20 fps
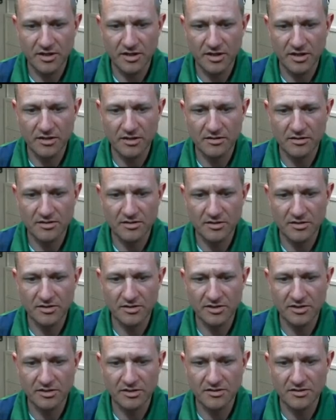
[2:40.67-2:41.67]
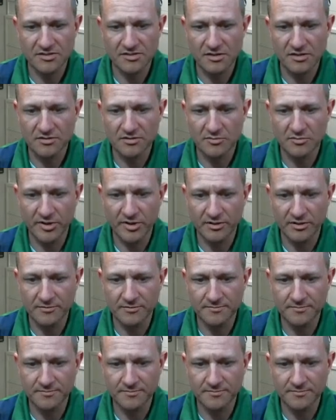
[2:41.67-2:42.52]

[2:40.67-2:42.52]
and clicking the center button.